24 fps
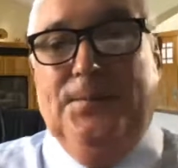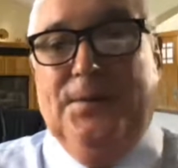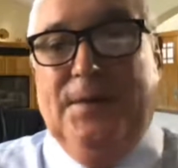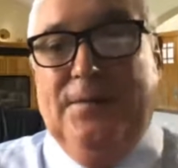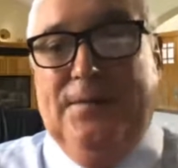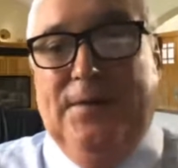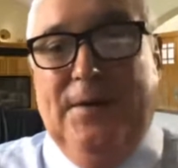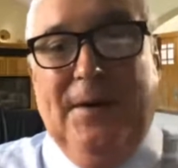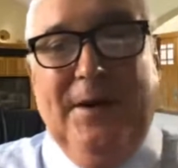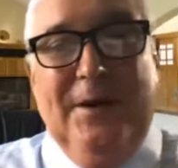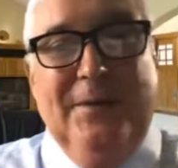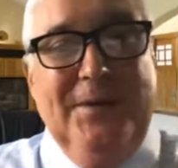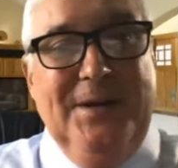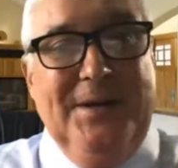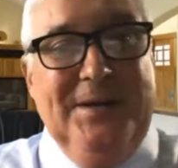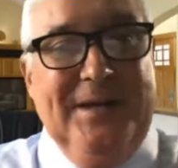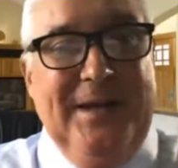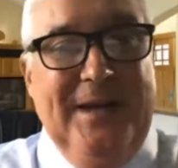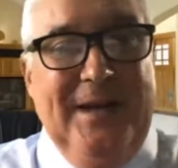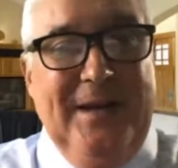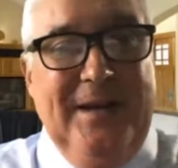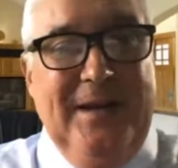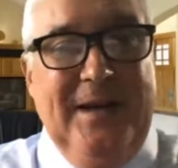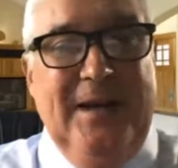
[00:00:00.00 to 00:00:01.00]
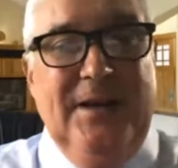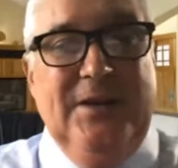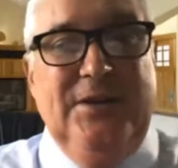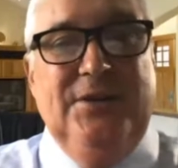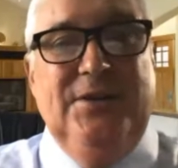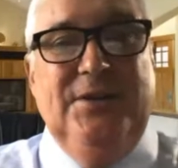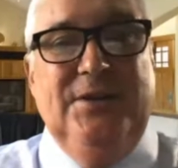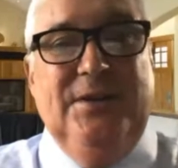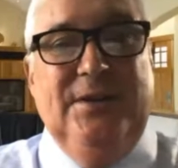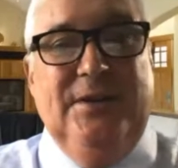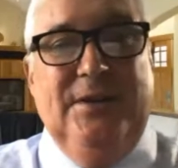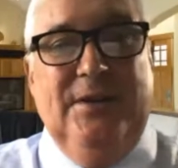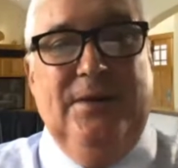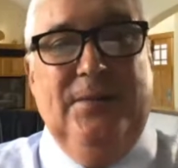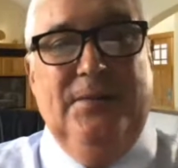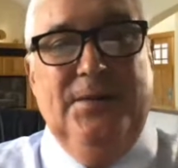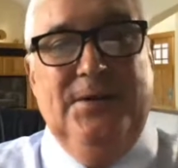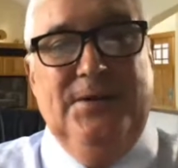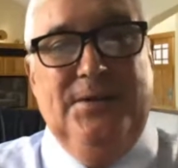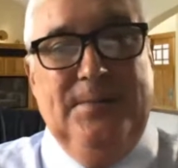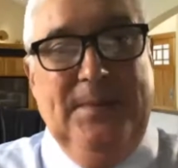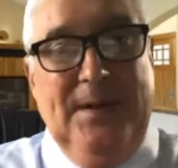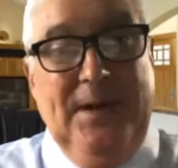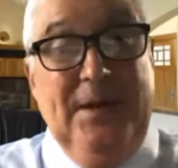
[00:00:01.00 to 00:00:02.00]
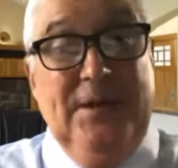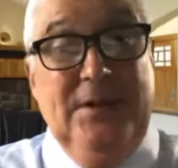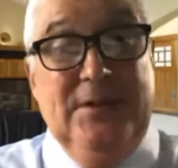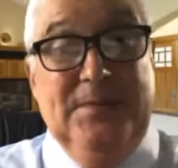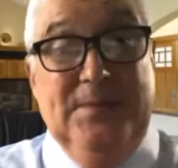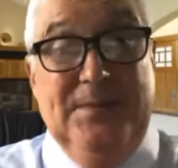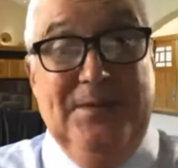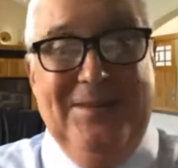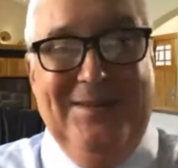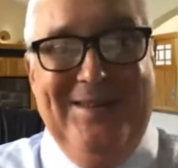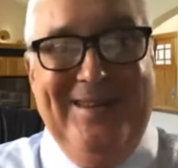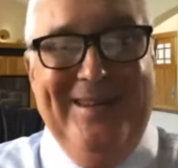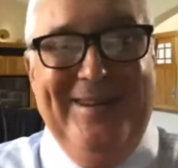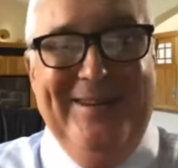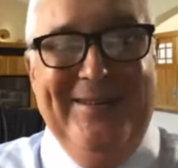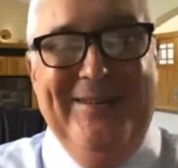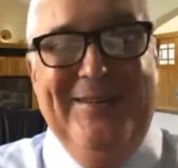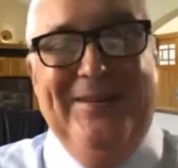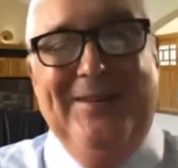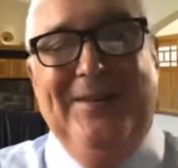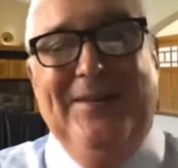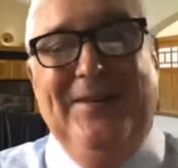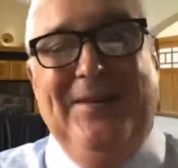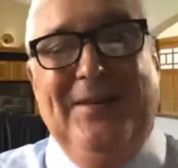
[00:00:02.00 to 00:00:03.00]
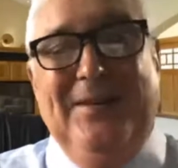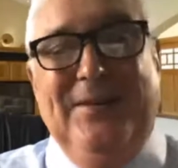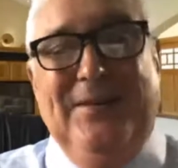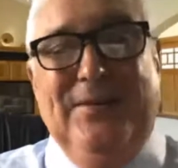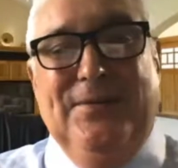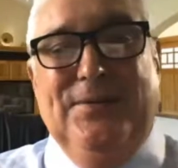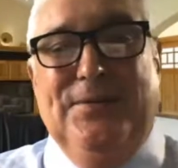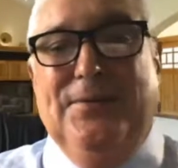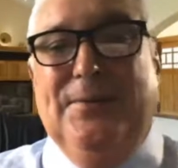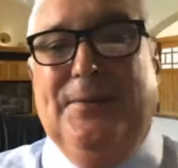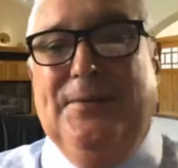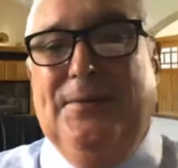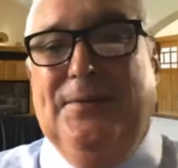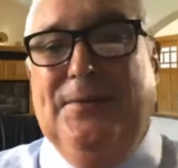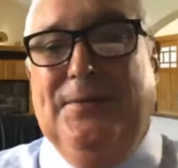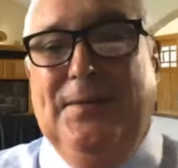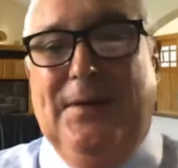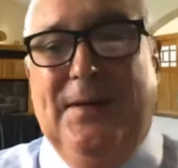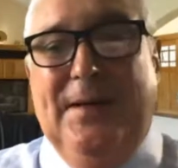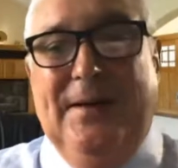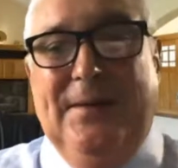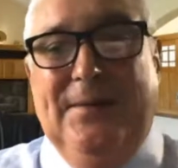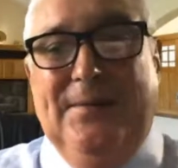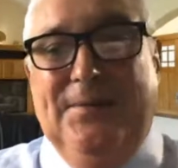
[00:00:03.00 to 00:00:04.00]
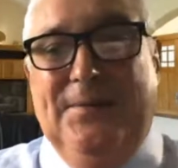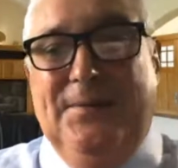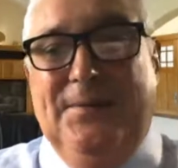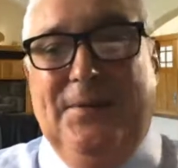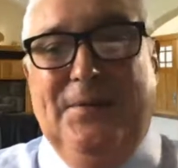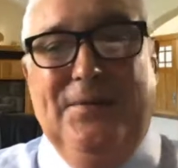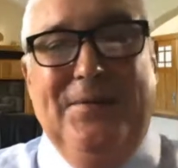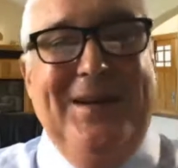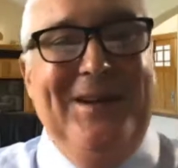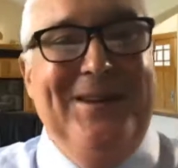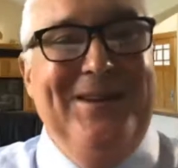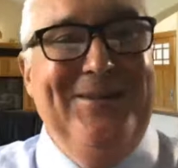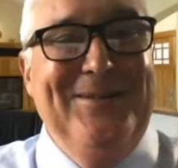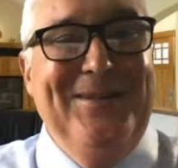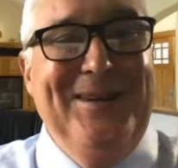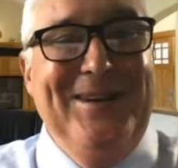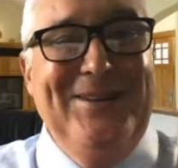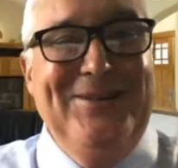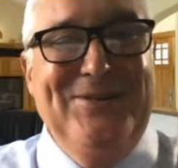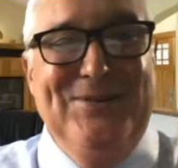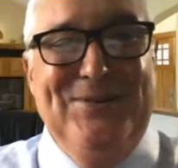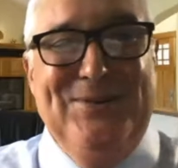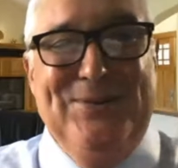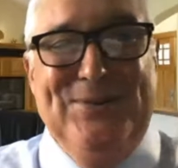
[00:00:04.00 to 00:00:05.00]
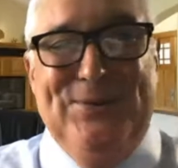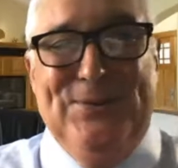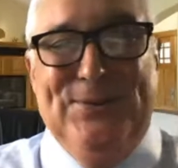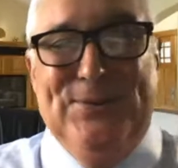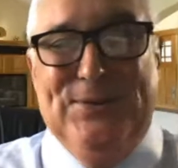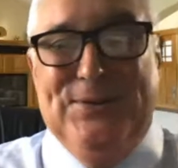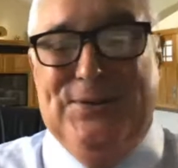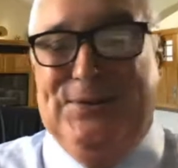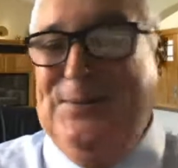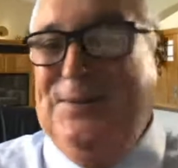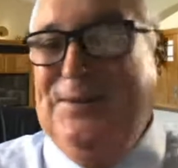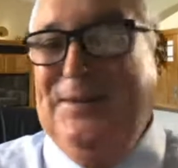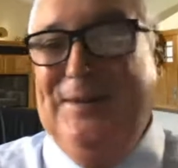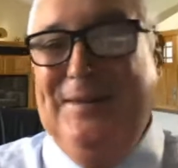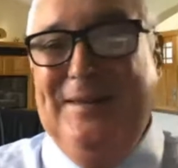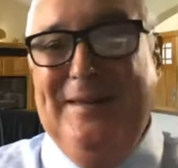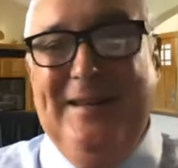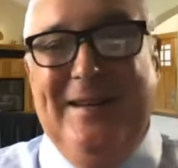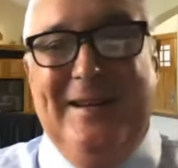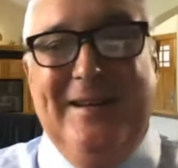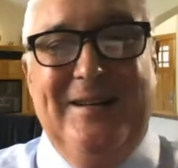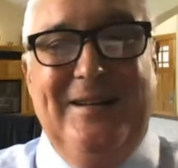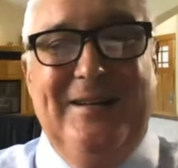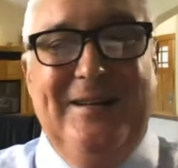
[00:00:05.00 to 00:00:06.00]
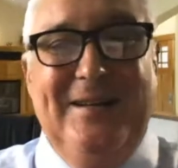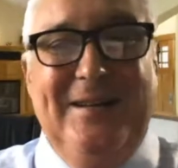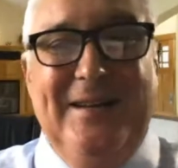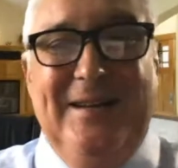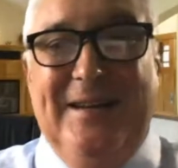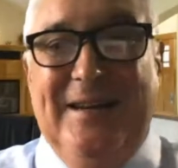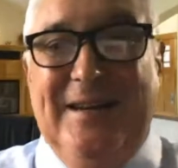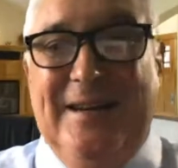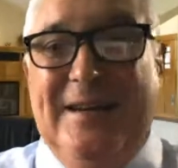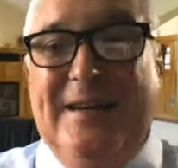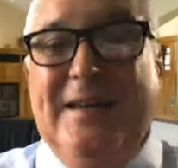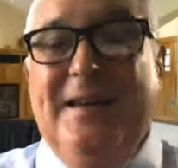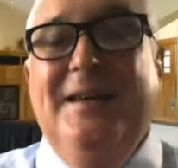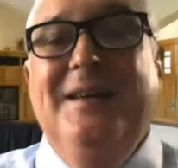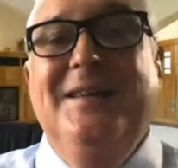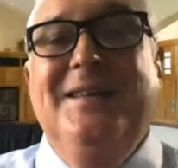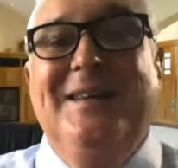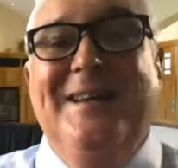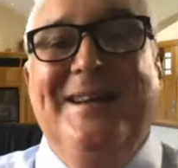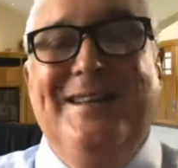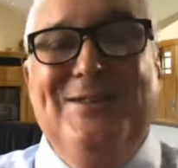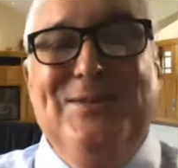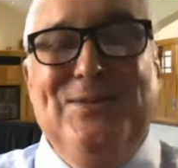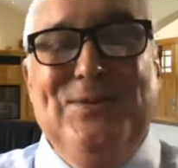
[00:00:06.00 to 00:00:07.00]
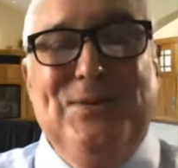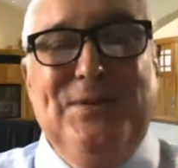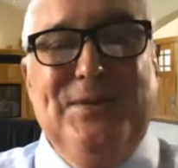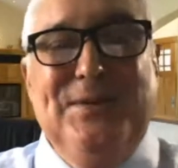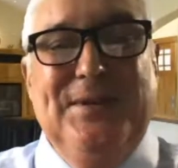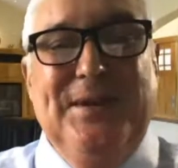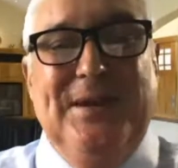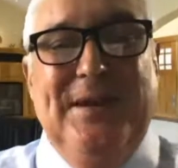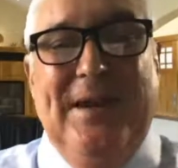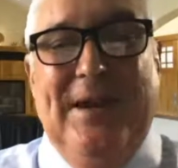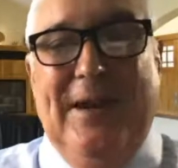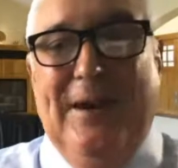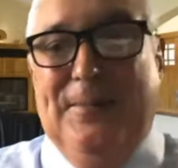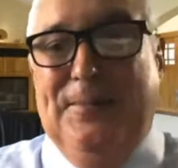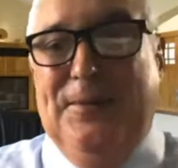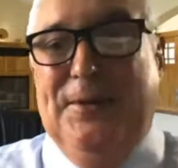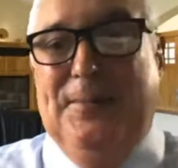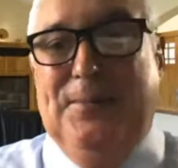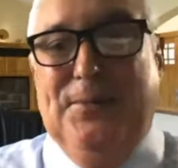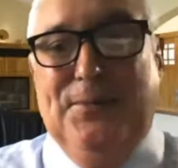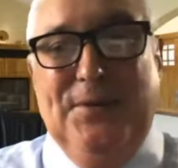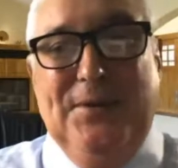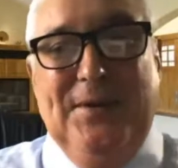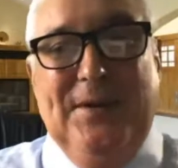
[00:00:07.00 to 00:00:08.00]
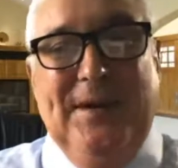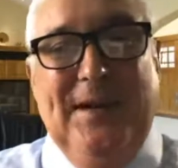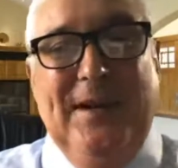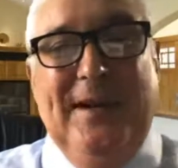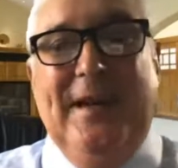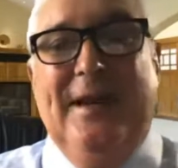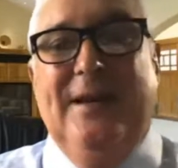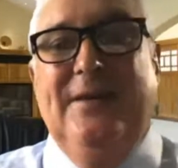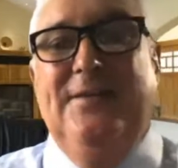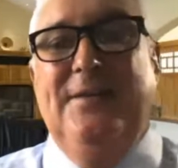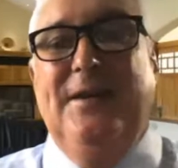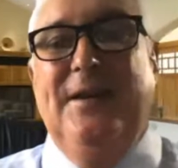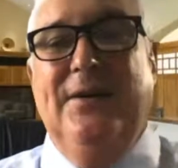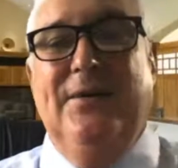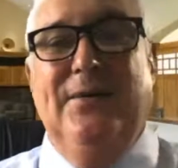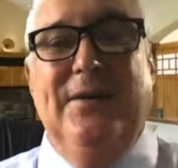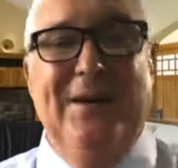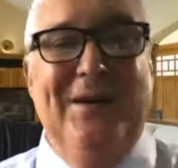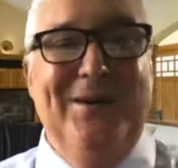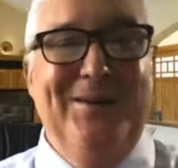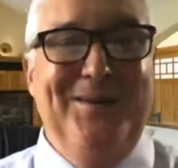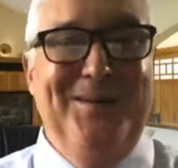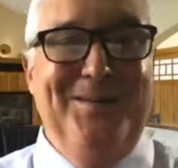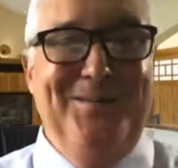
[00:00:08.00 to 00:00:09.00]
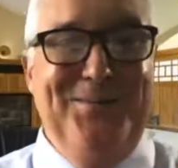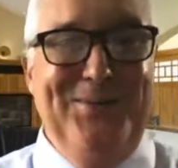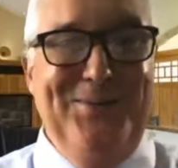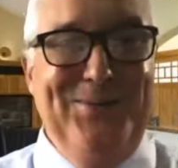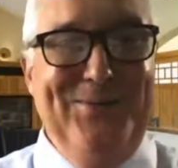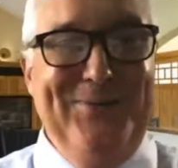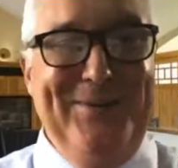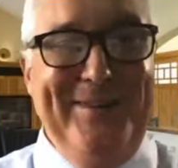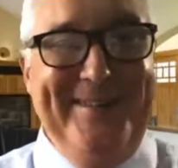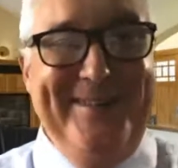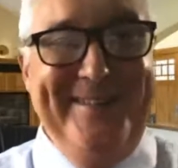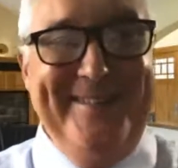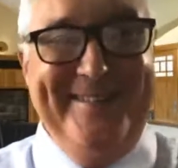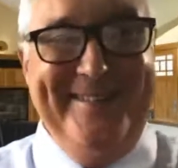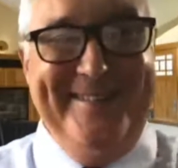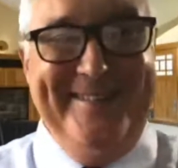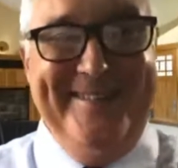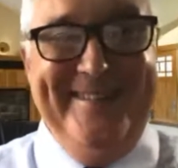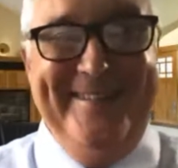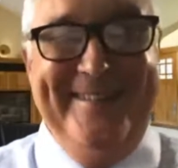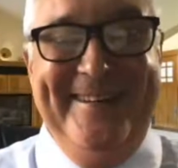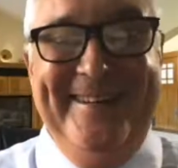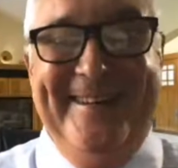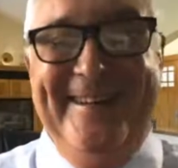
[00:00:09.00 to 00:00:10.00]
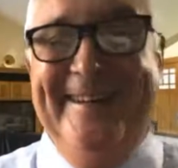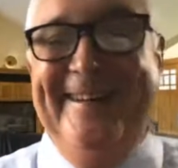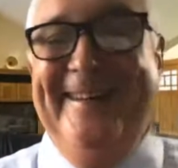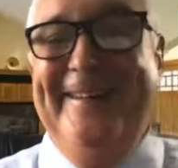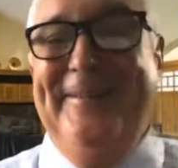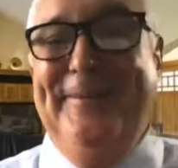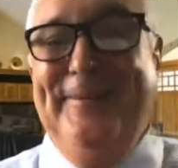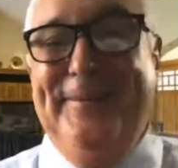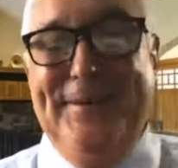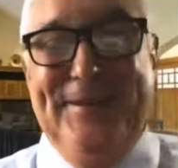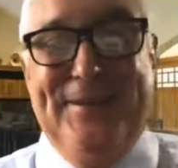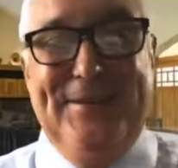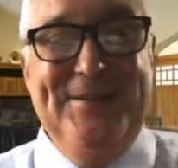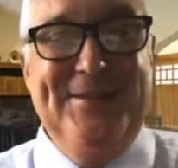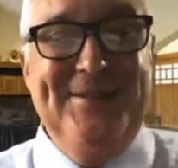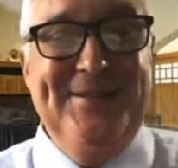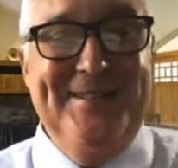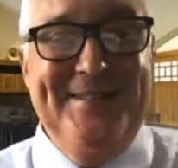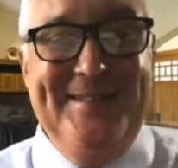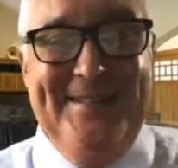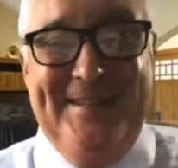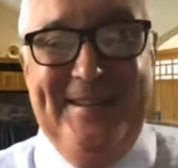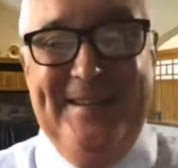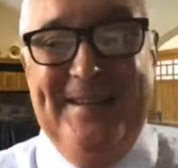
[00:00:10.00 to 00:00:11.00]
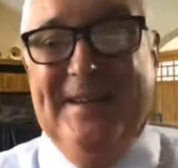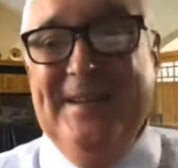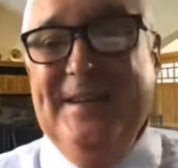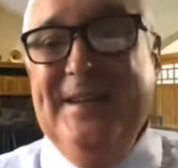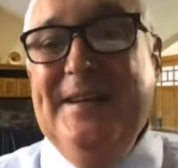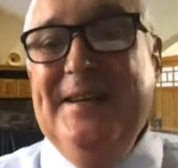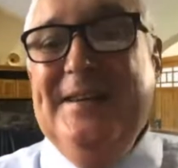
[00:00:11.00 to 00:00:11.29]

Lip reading: fire retardation risk management there in the form of evacuation doors, whether they're clear, that sort of thing, how people can get out of that crowded building in an emergency.